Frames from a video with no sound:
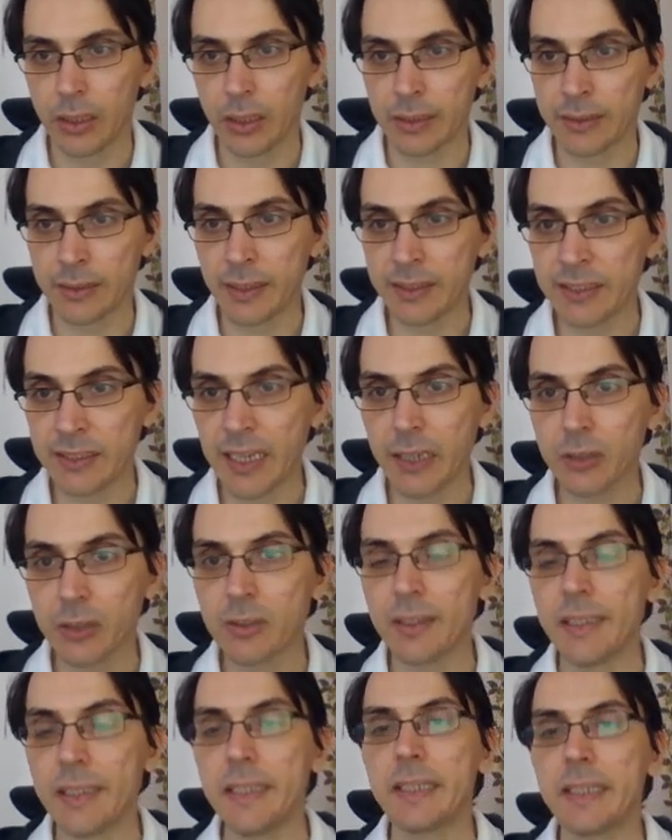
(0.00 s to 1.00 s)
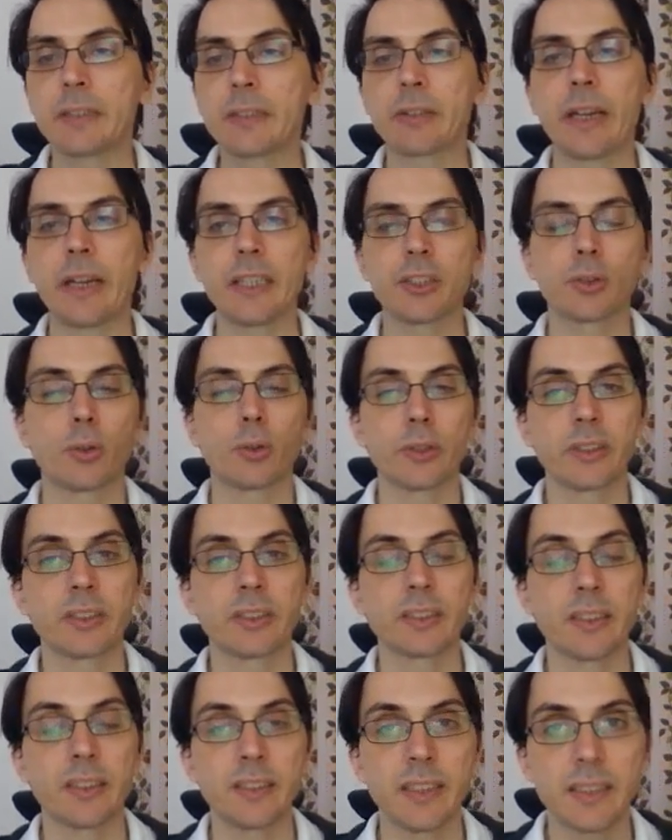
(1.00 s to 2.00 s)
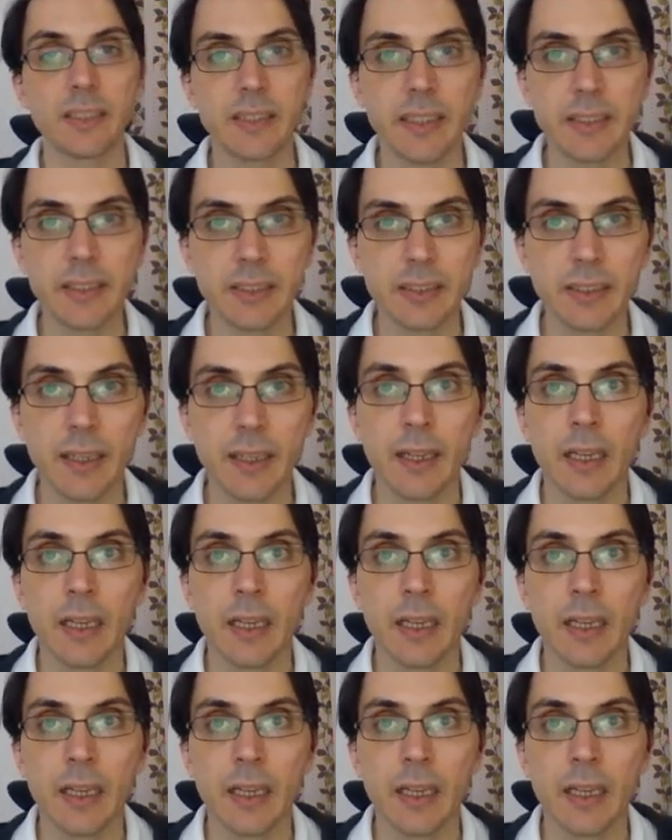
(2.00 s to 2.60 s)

The second link, Crash Course Statistics,